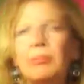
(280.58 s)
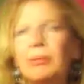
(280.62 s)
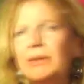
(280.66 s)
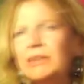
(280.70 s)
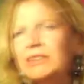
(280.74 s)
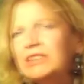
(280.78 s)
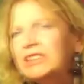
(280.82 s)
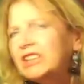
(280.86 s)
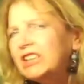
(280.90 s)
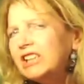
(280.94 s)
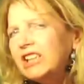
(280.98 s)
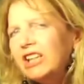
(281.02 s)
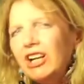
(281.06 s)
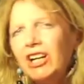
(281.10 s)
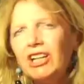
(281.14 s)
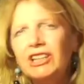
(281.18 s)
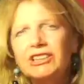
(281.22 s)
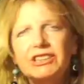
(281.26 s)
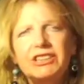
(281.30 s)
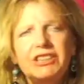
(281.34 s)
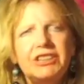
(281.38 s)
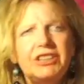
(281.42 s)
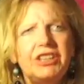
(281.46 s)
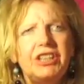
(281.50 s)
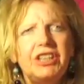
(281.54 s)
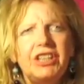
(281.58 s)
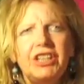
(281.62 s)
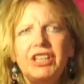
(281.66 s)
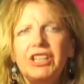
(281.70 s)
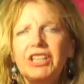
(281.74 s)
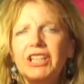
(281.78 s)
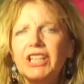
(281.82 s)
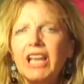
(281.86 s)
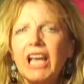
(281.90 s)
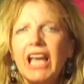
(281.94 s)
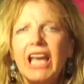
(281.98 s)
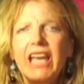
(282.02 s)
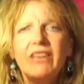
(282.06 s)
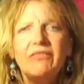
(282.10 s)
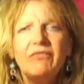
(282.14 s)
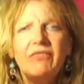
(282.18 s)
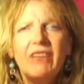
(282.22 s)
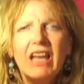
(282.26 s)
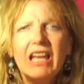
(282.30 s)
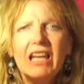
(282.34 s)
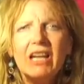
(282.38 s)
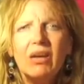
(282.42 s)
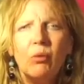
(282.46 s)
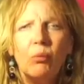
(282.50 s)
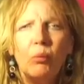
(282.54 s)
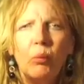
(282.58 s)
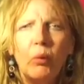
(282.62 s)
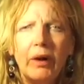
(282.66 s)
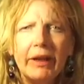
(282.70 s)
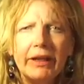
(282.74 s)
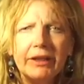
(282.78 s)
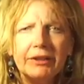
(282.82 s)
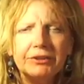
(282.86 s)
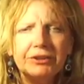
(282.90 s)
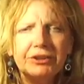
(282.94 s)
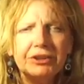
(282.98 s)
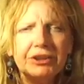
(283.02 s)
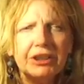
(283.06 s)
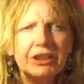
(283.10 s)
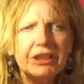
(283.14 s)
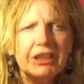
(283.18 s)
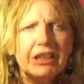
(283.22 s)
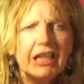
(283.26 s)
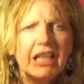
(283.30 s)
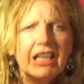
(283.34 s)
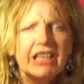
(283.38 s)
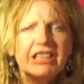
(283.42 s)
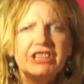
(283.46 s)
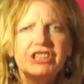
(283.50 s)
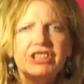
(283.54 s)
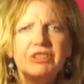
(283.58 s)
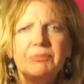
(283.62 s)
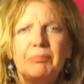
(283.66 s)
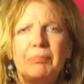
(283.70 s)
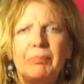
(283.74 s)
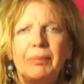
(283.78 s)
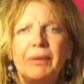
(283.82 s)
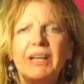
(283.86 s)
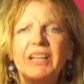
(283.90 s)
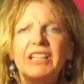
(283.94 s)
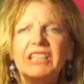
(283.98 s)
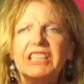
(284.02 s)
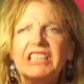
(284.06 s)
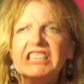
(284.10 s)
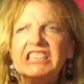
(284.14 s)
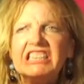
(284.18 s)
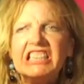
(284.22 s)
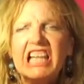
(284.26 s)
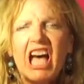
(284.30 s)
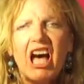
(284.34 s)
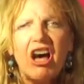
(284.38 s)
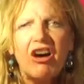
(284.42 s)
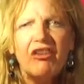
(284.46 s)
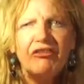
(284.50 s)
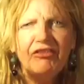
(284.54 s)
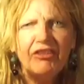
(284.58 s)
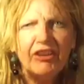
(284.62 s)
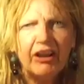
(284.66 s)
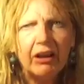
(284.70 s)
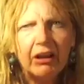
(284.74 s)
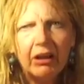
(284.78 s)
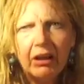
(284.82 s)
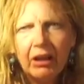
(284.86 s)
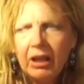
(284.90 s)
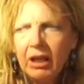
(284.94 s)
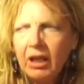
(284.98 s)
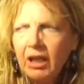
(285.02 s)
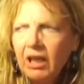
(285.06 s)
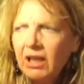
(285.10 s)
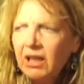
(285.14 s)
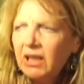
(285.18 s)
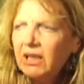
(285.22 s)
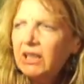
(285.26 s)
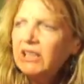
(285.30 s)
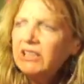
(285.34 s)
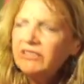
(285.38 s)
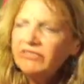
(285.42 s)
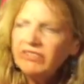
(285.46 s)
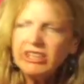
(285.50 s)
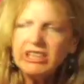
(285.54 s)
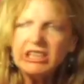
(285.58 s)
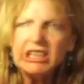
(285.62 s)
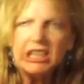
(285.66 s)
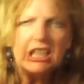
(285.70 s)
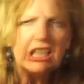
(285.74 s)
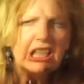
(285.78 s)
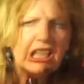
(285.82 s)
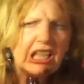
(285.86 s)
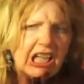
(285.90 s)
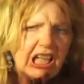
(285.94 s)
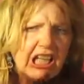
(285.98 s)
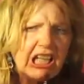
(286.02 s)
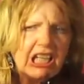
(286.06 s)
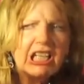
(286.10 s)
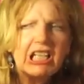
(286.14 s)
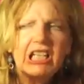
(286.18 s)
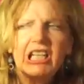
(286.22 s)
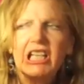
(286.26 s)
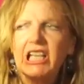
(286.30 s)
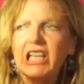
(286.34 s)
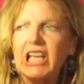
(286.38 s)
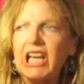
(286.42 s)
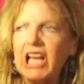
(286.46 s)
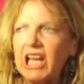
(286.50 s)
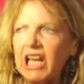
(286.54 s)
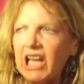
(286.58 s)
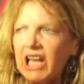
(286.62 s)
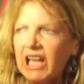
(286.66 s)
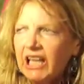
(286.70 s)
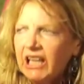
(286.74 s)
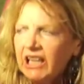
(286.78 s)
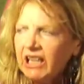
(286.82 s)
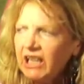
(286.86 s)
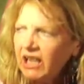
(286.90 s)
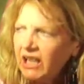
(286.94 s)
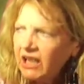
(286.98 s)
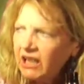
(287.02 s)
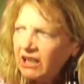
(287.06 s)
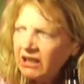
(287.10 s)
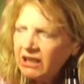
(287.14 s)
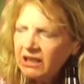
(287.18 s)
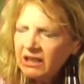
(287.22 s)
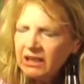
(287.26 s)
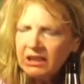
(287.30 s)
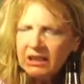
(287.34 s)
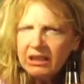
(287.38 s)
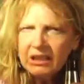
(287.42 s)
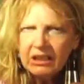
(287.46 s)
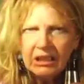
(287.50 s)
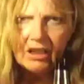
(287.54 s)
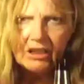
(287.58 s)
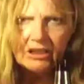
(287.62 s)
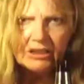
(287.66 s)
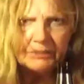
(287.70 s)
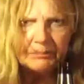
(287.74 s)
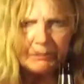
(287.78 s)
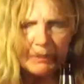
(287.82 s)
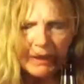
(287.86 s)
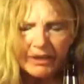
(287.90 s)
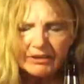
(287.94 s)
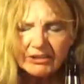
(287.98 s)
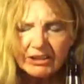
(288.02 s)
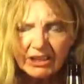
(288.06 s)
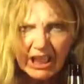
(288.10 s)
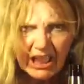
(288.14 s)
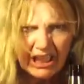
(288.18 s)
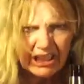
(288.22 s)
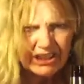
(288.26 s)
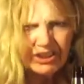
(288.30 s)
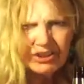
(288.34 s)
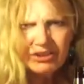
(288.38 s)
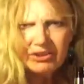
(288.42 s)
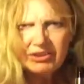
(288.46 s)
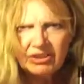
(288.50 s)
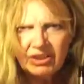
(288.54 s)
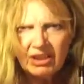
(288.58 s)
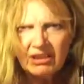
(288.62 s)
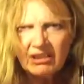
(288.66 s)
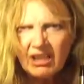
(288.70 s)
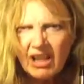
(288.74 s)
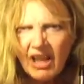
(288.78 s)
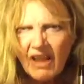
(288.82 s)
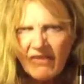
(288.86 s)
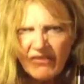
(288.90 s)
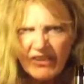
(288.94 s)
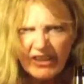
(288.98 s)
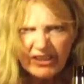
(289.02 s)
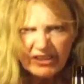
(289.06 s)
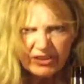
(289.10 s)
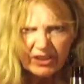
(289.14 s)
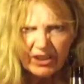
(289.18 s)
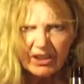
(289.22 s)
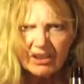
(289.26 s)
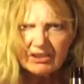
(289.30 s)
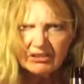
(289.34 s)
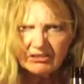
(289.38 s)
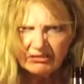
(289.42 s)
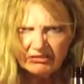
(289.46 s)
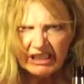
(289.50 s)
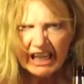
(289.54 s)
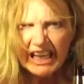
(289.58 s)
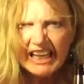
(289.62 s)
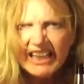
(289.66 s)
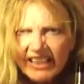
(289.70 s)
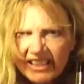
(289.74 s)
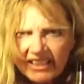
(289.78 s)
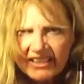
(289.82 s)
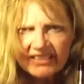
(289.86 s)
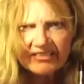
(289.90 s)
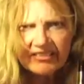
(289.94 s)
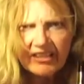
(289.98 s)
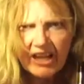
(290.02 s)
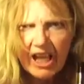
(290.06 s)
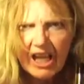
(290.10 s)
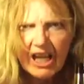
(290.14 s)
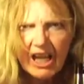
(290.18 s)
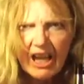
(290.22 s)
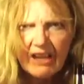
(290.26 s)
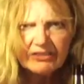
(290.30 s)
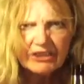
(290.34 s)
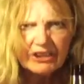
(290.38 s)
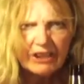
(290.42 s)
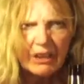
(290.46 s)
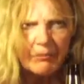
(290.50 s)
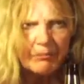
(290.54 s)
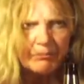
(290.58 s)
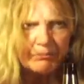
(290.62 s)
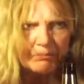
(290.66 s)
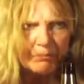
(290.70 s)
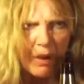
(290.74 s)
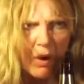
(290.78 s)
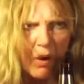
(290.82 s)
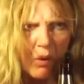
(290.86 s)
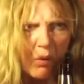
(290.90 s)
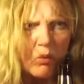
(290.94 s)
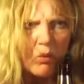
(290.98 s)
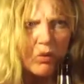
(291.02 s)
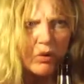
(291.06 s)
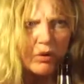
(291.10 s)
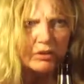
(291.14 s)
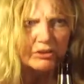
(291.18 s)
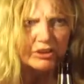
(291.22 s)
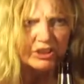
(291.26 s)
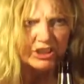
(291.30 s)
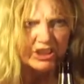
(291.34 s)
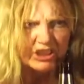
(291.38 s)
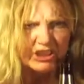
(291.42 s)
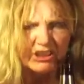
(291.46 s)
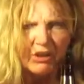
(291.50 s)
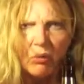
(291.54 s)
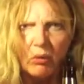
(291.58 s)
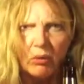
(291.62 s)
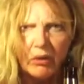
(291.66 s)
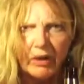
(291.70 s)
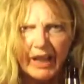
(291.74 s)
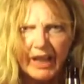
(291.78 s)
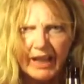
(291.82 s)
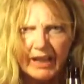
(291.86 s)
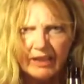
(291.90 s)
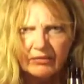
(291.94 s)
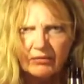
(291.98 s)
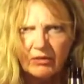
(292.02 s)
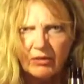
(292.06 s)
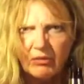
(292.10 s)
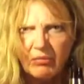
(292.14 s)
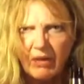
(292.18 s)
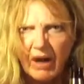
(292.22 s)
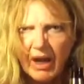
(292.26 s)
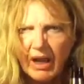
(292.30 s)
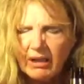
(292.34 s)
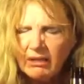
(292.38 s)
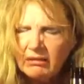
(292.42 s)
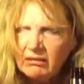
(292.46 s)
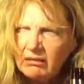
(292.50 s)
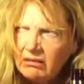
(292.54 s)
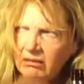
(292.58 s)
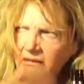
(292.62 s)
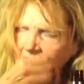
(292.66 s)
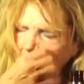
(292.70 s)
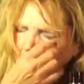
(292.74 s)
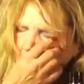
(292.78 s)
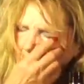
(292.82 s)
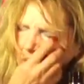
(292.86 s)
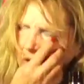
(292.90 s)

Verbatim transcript: pussy are you? You can't find a real drug to get your buzz off a fucking kid today. Supposed to get your drug off a drug dealer, not off some porn store down the road.